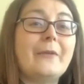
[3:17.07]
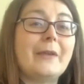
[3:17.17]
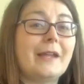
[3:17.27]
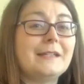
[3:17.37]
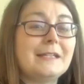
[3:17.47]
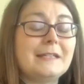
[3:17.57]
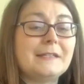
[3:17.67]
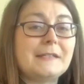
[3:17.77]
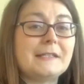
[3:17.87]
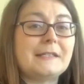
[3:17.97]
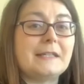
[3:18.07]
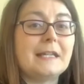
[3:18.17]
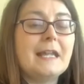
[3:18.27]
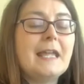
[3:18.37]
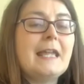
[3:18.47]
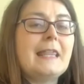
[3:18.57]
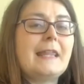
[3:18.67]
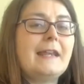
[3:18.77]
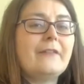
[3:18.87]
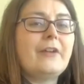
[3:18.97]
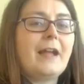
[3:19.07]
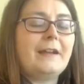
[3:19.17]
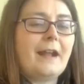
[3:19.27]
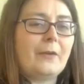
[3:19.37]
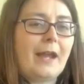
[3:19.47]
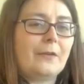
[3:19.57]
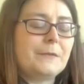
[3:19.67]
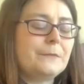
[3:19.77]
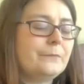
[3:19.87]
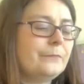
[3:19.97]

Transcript: 1960 that never had an outhouse.